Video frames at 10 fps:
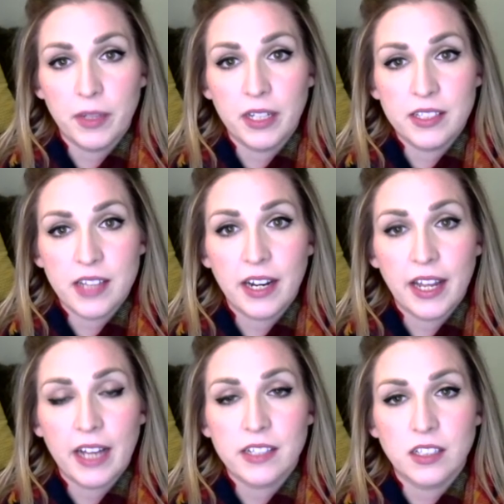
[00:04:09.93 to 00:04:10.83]
And it's not a
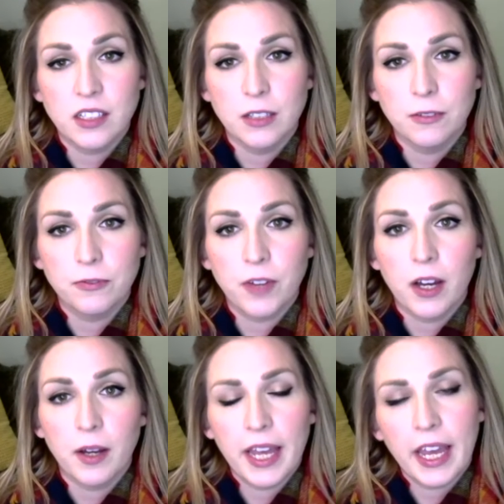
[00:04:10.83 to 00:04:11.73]
hassle
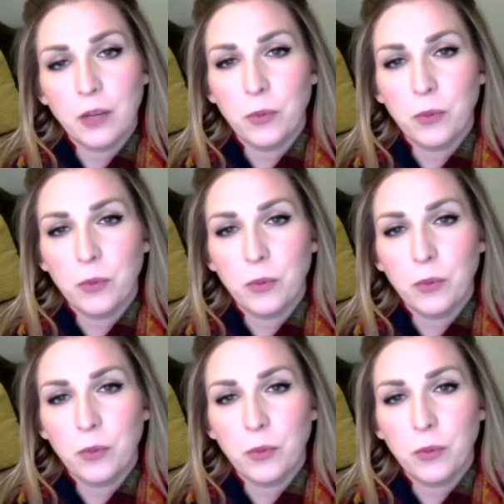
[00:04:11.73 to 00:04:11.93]
of, hey,